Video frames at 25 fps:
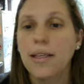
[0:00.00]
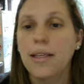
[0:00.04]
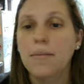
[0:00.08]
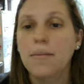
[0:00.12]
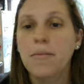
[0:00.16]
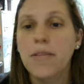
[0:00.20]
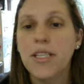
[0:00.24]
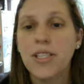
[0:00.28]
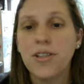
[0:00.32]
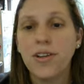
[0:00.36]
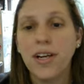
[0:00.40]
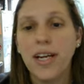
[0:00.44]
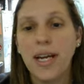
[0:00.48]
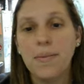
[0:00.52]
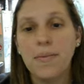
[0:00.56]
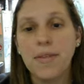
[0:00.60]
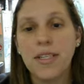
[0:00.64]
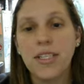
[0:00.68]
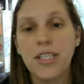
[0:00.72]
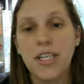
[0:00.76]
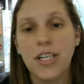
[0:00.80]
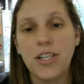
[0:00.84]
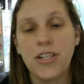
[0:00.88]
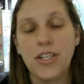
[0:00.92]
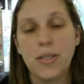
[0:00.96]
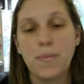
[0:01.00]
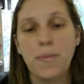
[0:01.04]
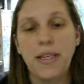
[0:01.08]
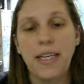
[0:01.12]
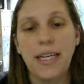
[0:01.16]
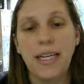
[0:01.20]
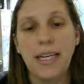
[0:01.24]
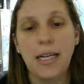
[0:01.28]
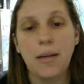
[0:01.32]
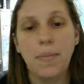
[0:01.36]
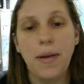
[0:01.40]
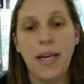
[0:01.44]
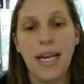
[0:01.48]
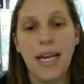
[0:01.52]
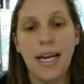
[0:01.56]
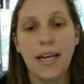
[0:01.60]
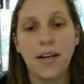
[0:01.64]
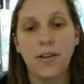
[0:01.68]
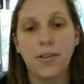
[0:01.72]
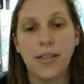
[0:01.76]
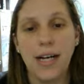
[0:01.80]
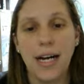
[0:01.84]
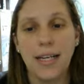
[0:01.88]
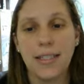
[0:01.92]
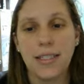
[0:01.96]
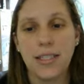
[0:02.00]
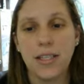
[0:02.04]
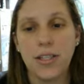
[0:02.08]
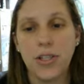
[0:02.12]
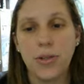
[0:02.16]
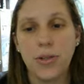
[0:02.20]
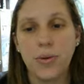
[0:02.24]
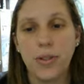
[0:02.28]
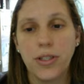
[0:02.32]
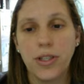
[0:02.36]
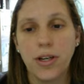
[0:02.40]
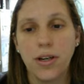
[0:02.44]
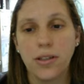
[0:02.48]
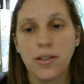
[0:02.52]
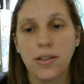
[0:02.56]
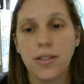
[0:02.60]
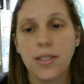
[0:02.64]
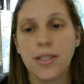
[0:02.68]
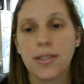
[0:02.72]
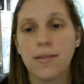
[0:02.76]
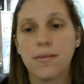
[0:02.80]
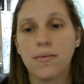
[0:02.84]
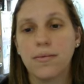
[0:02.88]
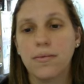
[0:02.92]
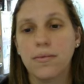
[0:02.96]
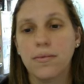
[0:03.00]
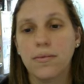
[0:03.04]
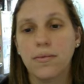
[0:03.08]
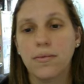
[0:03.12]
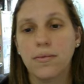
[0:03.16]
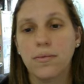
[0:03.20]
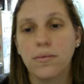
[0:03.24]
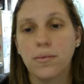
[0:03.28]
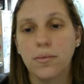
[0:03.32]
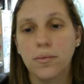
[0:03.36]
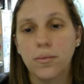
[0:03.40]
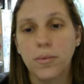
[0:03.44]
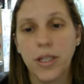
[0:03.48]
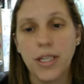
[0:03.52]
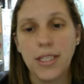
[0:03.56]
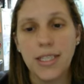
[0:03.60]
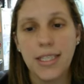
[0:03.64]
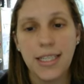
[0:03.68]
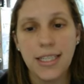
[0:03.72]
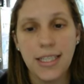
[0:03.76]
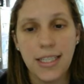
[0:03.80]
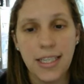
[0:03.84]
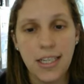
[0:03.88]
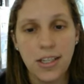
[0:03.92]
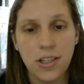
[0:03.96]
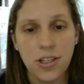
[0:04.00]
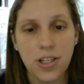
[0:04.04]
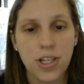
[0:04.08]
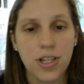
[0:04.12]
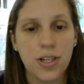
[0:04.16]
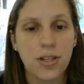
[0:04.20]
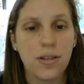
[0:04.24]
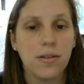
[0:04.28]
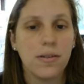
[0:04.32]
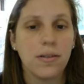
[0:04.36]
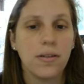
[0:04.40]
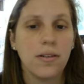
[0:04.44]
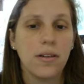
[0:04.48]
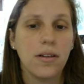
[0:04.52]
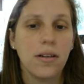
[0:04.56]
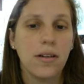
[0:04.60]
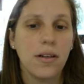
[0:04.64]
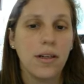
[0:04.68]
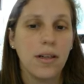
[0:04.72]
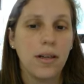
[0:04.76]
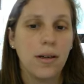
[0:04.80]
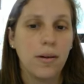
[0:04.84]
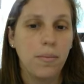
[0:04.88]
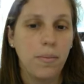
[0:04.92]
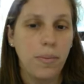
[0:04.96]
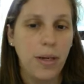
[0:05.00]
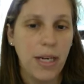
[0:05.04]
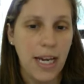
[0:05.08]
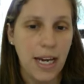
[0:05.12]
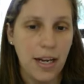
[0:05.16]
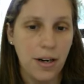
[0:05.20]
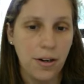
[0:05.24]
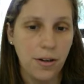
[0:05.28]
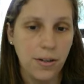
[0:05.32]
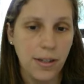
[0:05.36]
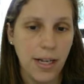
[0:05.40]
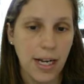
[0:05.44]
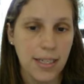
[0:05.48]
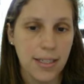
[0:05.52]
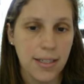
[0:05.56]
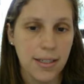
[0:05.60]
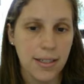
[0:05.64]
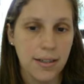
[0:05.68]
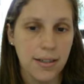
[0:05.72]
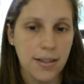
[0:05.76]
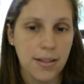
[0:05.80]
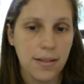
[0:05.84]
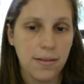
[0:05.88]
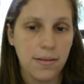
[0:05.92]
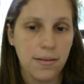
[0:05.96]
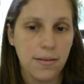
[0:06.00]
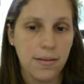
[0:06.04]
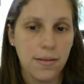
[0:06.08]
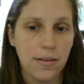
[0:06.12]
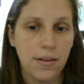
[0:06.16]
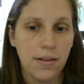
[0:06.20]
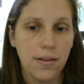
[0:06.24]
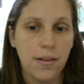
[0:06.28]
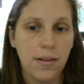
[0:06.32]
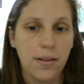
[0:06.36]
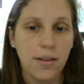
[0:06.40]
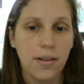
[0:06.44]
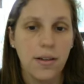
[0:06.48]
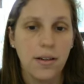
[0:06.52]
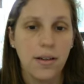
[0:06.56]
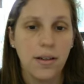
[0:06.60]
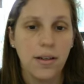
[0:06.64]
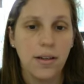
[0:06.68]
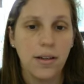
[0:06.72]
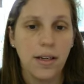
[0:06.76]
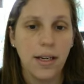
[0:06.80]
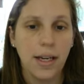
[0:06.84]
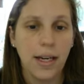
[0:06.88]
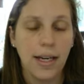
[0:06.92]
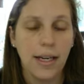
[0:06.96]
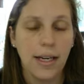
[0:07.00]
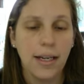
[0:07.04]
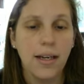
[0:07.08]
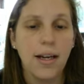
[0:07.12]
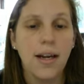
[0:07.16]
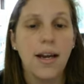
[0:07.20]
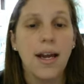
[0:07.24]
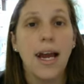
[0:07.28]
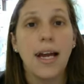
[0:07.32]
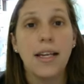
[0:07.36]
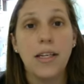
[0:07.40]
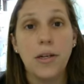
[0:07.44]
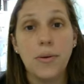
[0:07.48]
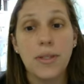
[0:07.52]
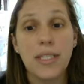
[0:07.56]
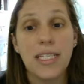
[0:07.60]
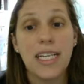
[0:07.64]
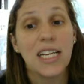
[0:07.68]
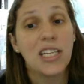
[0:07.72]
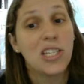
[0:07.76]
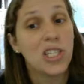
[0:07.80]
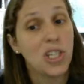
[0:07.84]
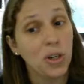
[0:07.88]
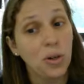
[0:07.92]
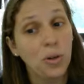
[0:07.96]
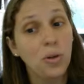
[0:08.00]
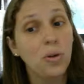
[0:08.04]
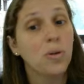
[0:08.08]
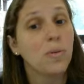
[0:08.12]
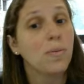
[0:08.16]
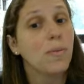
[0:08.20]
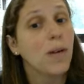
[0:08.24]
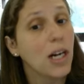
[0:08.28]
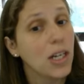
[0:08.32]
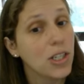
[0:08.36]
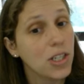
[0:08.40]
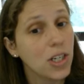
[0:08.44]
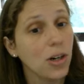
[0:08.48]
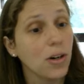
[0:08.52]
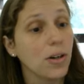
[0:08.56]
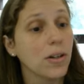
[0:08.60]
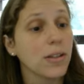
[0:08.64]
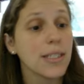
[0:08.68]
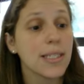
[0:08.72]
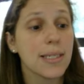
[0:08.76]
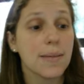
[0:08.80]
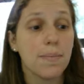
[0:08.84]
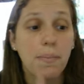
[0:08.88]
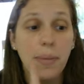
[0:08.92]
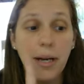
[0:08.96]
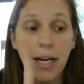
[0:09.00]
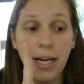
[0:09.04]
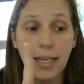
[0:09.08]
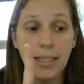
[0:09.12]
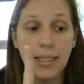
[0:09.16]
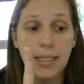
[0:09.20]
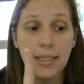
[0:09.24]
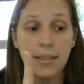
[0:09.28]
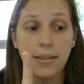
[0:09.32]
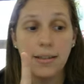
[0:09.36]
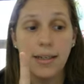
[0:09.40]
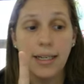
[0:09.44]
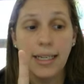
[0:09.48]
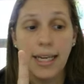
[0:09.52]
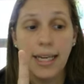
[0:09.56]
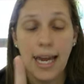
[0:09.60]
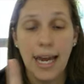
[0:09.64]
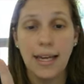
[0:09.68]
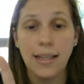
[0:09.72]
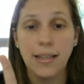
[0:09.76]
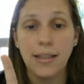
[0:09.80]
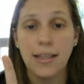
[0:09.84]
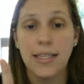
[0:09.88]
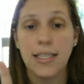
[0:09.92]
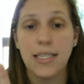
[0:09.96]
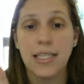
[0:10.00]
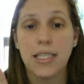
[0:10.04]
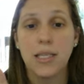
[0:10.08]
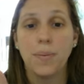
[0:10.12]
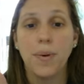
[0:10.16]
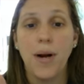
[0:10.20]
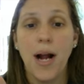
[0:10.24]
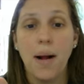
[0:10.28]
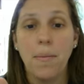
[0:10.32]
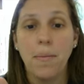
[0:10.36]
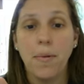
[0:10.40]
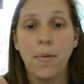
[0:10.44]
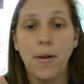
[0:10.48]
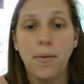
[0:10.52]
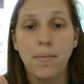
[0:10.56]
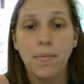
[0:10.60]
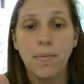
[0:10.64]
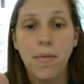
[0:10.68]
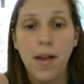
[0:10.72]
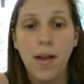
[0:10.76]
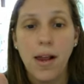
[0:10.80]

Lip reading: Mr. Hampton teaches beginning piano classes to adults. What does he teach? Piano classes. Okay. And you would say to whom? Adults. But again, this is the problem.